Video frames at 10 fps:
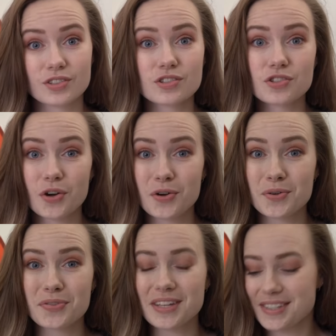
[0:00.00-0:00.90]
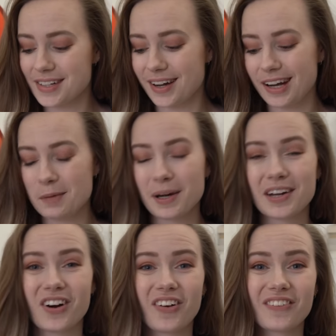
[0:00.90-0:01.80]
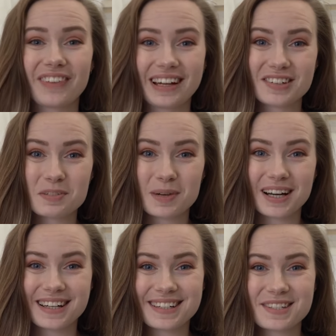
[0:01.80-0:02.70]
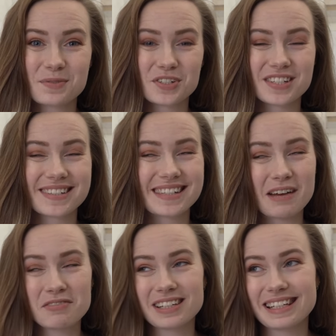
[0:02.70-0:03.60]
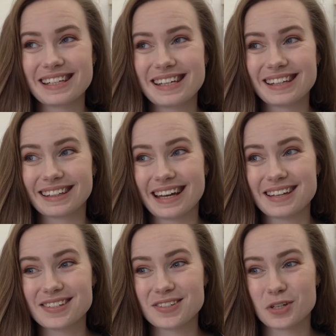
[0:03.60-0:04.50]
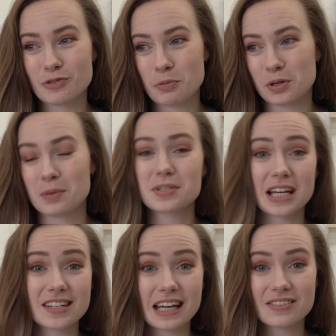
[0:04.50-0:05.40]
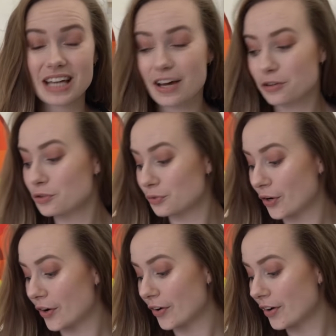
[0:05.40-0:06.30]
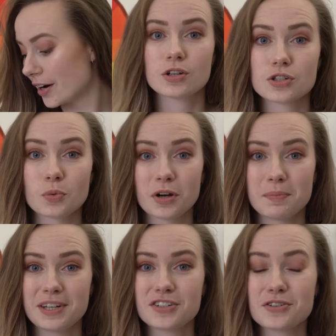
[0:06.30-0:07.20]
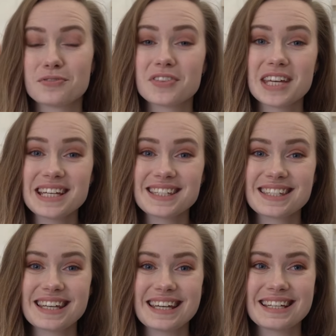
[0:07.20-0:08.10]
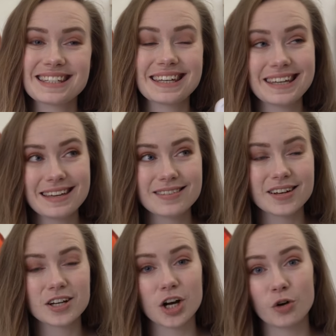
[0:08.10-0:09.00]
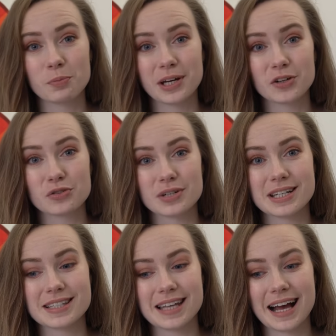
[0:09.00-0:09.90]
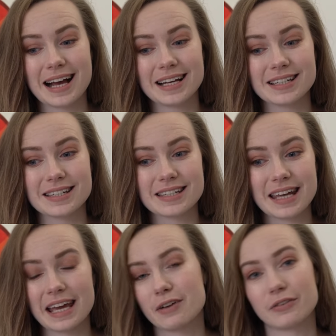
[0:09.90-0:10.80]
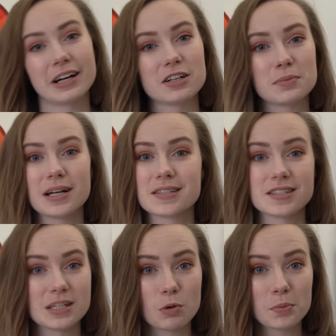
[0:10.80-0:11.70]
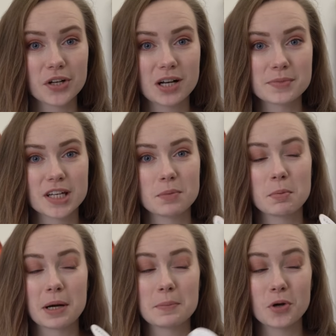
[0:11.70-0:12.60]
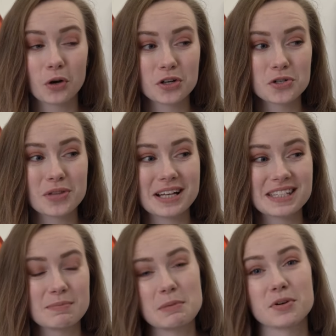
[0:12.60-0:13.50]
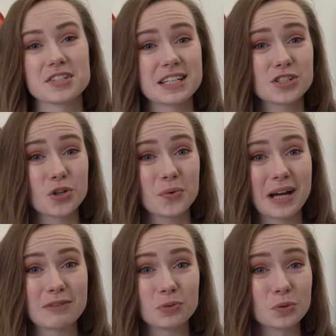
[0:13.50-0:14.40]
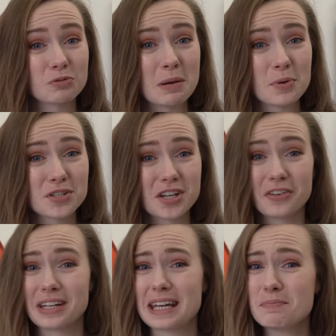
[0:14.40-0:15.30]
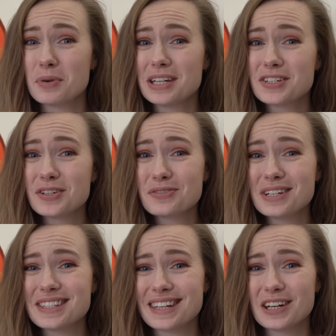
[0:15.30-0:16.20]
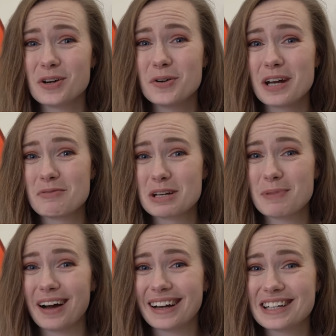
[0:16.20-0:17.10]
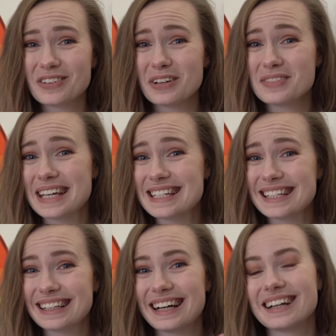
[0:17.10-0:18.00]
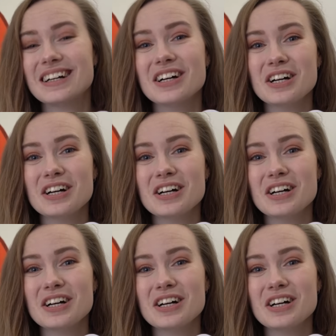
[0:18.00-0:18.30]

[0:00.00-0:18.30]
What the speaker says: So this time I got randomize, which is definitely less good of a prompt, and I have to add a throw. So what I'm meant to do for this is either go on my Goodreads and hit randomize and see what book comes up, but I'm not going to do that simply because I don't have all of my books currently input into Goodreads that I own. I'm really behind on updating that.